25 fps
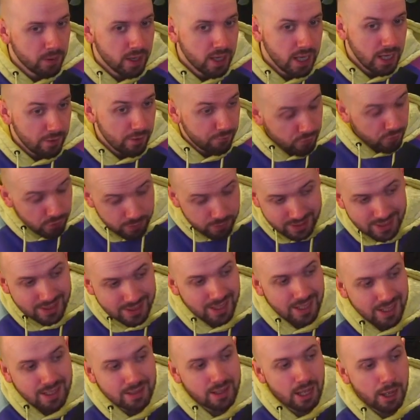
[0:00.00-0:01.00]
If you had
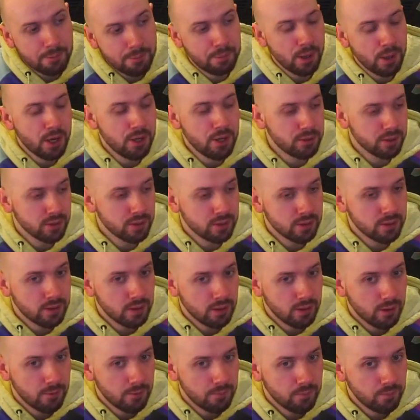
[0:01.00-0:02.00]
seen that opponent,
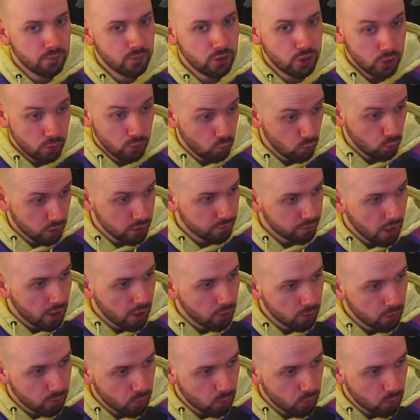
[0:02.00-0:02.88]
you would have gone up